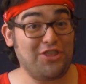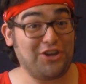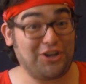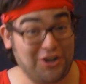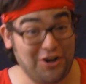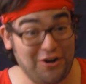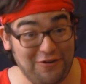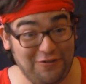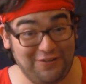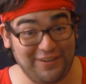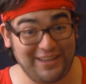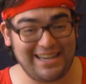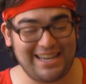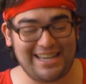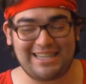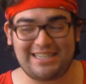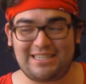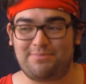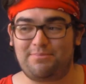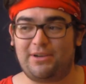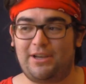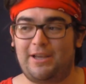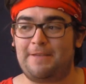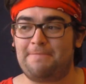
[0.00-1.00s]
the
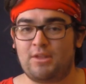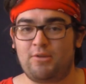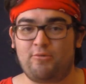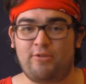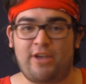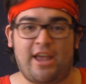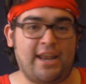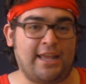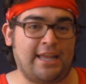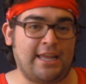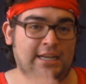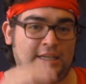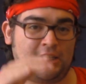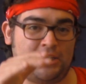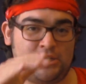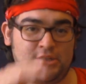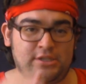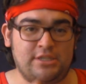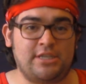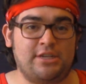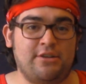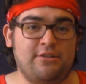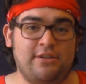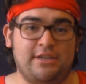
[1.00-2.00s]
goofiness, but we had to get a little
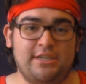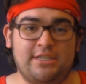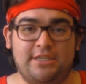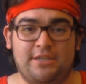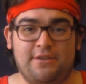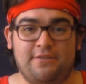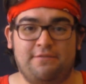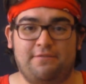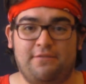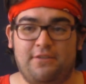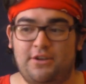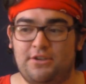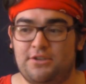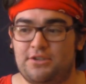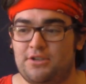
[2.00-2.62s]
serious here for you.